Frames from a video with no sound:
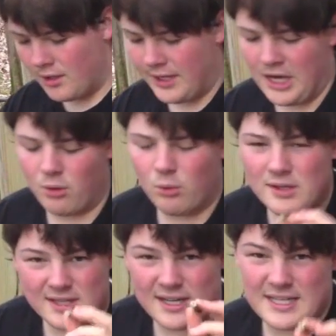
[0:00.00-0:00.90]
Now,
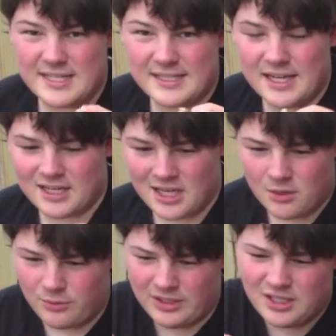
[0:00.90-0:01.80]
one side of the stick
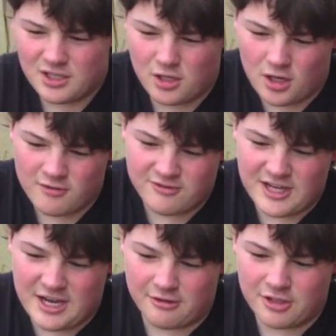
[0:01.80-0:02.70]
we need to carve
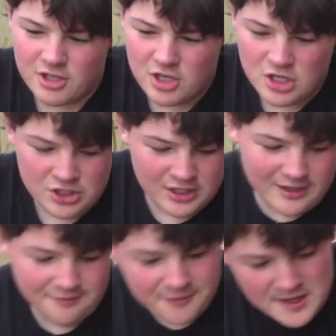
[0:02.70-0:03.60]
down so that
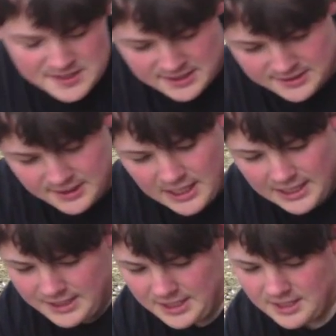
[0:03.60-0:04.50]
it fits
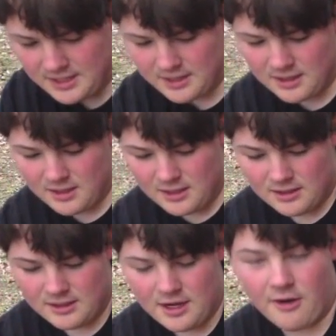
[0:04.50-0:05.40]
inside
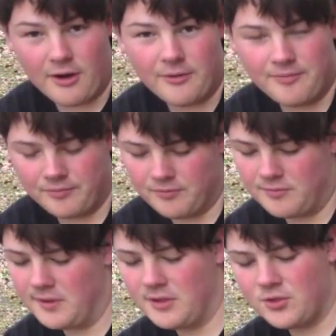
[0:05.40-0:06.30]
the arrow.
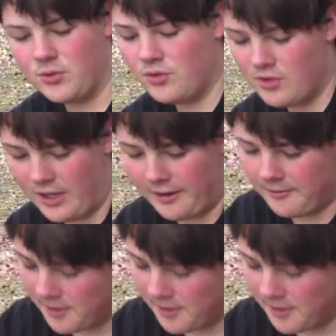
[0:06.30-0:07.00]
So we'll do that.